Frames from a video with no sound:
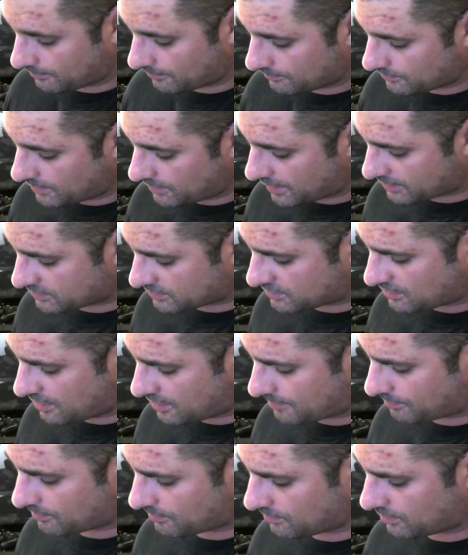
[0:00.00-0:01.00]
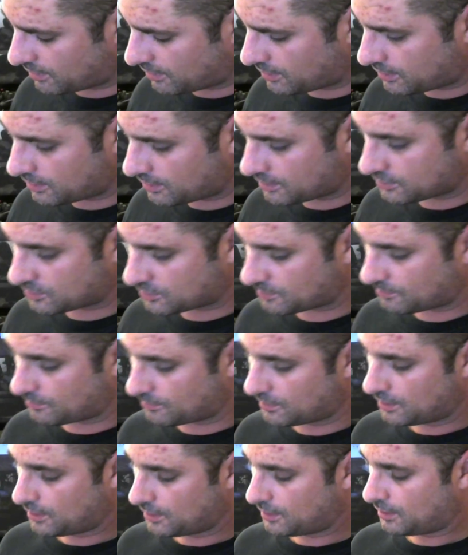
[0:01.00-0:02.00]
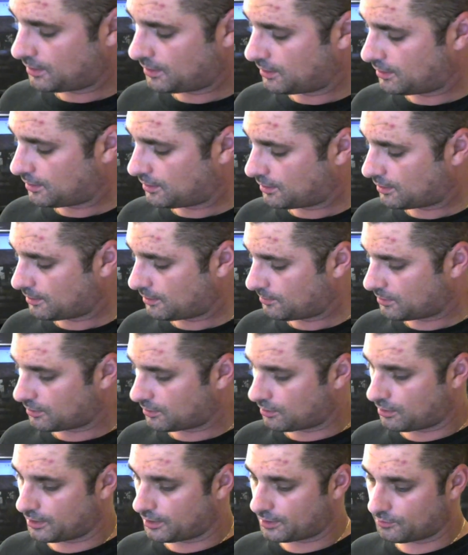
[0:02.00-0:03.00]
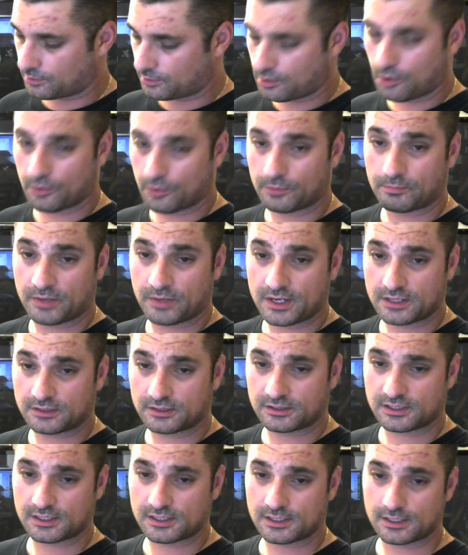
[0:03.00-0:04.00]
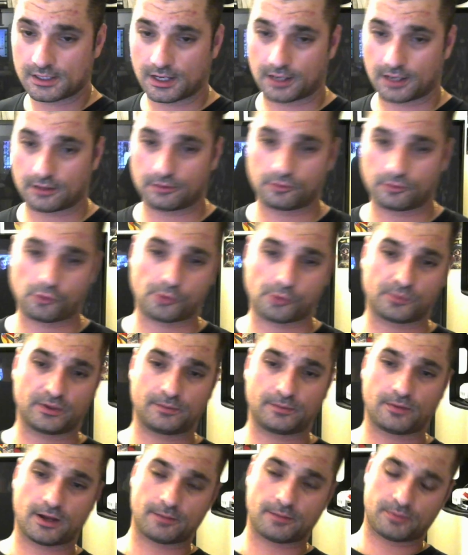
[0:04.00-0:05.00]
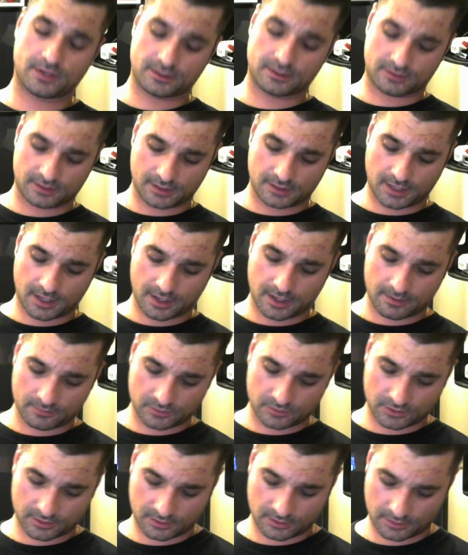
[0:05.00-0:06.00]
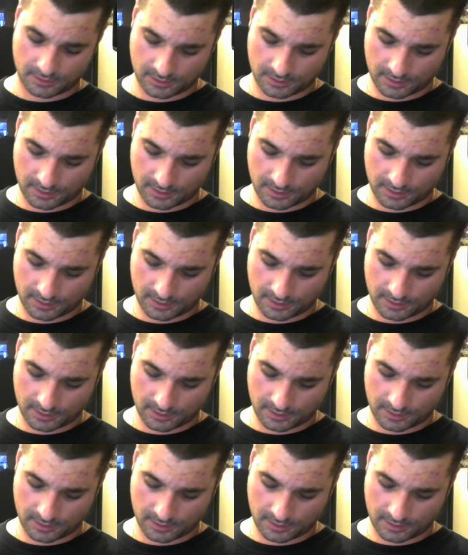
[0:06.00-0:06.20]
Next up is, I'll go ahead and we'll go with PC. I don't normally buy PC games